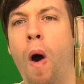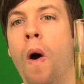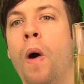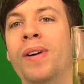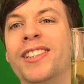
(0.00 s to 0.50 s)

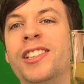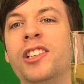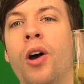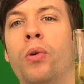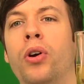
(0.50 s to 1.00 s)
Oh, it's
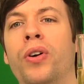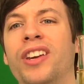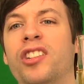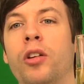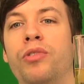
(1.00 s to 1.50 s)
so good.
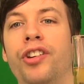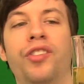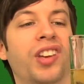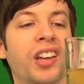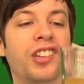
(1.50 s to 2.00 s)
It's so
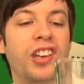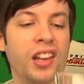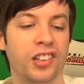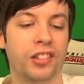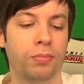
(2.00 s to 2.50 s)
juicy.
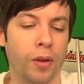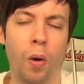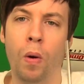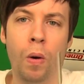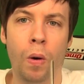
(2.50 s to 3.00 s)
It's
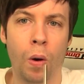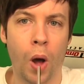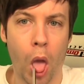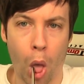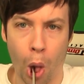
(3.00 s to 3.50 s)
oh,